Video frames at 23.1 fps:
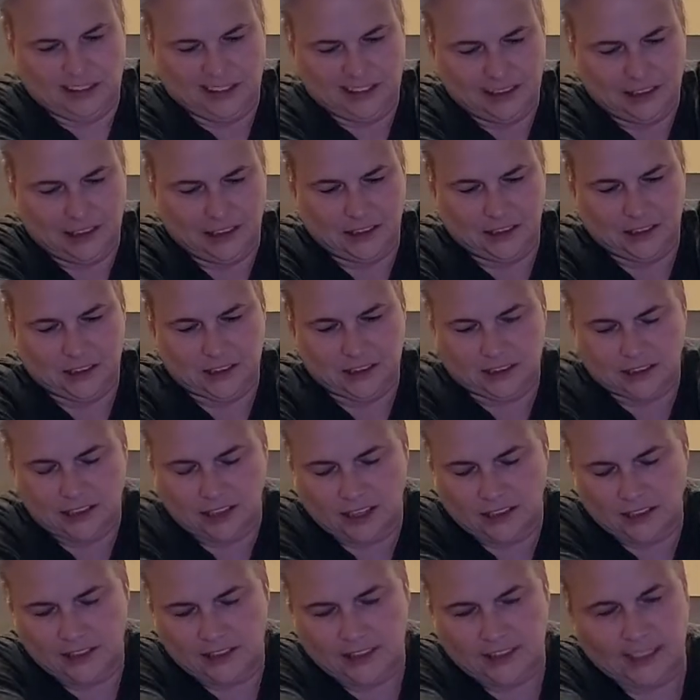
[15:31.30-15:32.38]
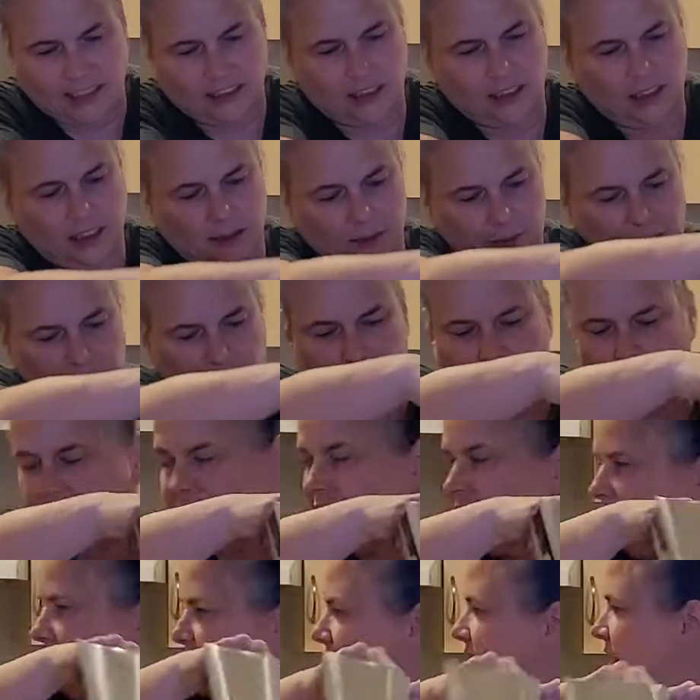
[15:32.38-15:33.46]
This does not stand up. I don't
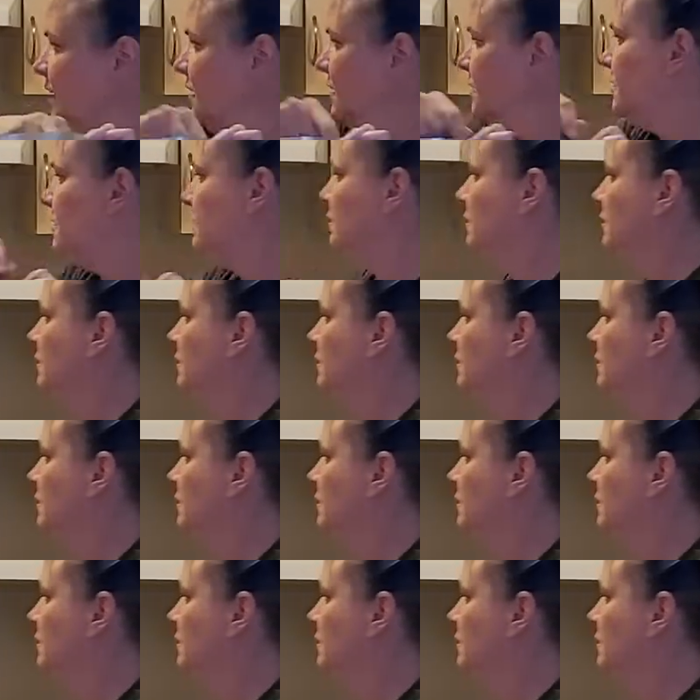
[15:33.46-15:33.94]
like that.